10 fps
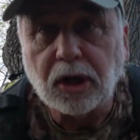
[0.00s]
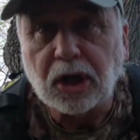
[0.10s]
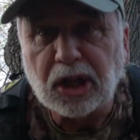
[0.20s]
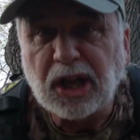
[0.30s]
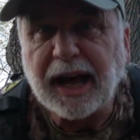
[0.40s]
Got
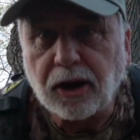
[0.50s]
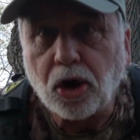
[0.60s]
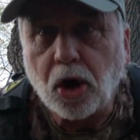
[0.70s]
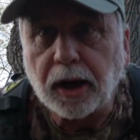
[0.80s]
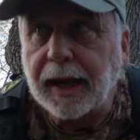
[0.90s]
a lot of
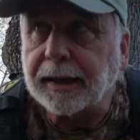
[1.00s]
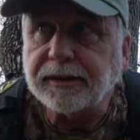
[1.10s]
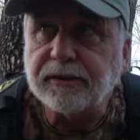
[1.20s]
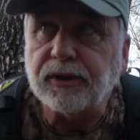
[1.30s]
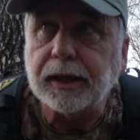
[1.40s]
hog
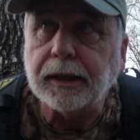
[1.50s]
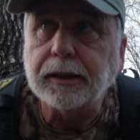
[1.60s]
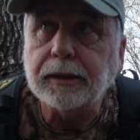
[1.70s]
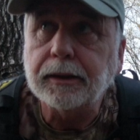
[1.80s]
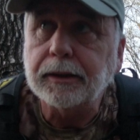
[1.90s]

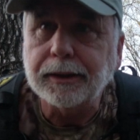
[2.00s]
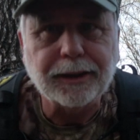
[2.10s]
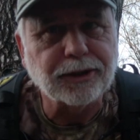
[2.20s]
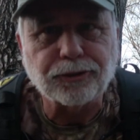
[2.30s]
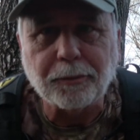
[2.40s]
activity.
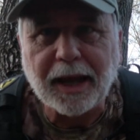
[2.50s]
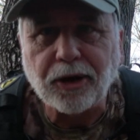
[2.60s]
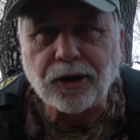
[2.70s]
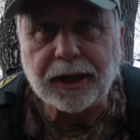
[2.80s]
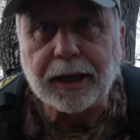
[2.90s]
It's a
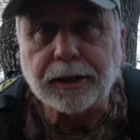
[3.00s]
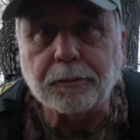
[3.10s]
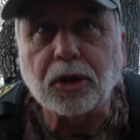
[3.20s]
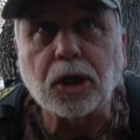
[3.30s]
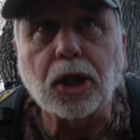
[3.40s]
matter of getting
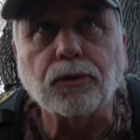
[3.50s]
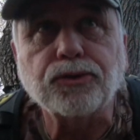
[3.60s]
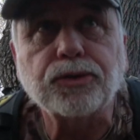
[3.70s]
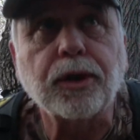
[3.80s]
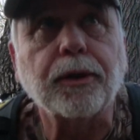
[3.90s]
them
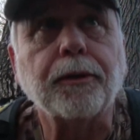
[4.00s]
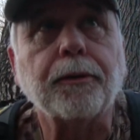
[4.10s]
close.